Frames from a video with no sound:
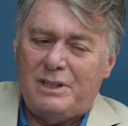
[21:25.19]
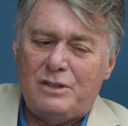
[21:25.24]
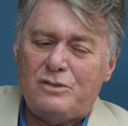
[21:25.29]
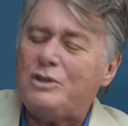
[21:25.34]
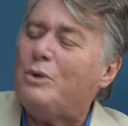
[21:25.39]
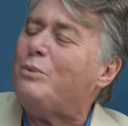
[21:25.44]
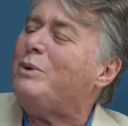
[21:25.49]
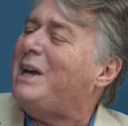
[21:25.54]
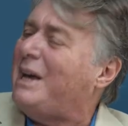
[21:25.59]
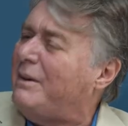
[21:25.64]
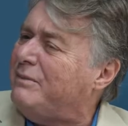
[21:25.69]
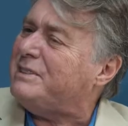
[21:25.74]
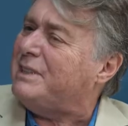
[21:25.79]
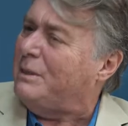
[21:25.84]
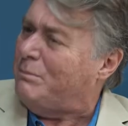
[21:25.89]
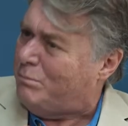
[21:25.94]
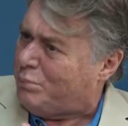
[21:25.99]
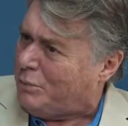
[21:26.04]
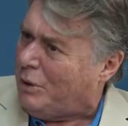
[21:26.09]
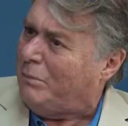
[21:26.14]
So we have
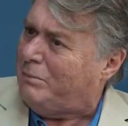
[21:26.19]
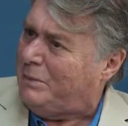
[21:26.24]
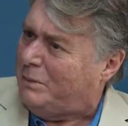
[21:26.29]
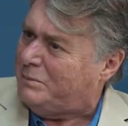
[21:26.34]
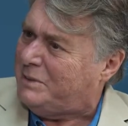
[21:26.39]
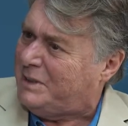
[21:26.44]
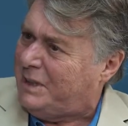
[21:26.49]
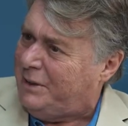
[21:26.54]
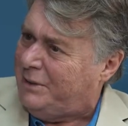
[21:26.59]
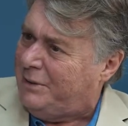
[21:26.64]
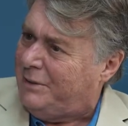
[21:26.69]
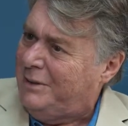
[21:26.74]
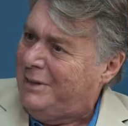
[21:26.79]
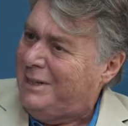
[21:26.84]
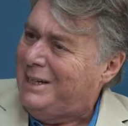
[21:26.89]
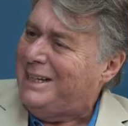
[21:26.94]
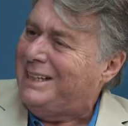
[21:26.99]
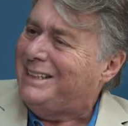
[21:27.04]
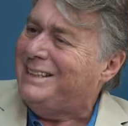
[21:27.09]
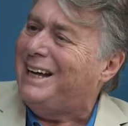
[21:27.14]
some problems here
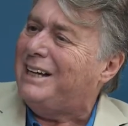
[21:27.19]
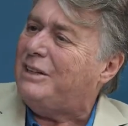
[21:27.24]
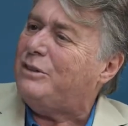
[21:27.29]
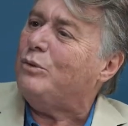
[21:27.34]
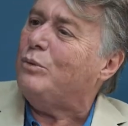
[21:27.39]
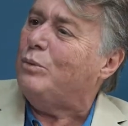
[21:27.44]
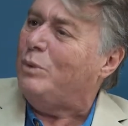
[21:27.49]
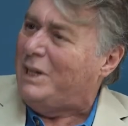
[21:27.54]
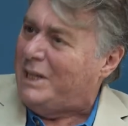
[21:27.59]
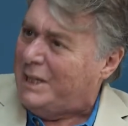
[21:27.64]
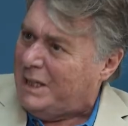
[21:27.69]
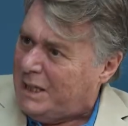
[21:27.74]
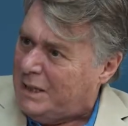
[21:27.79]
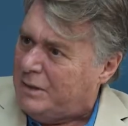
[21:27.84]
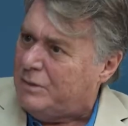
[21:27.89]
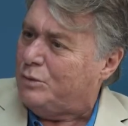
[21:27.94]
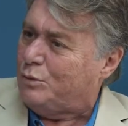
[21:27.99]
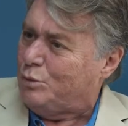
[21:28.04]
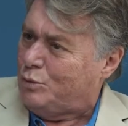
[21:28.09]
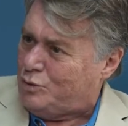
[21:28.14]
that we need
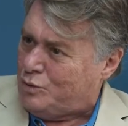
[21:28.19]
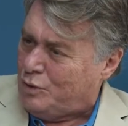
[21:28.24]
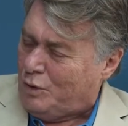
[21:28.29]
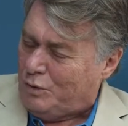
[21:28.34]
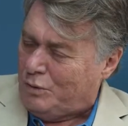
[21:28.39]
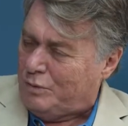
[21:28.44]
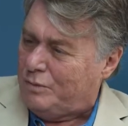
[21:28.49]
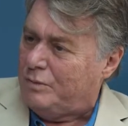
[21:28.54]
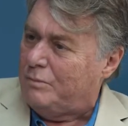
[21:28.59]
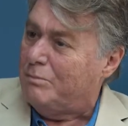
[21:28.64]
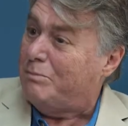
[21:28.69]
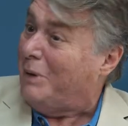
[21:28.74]
to solve.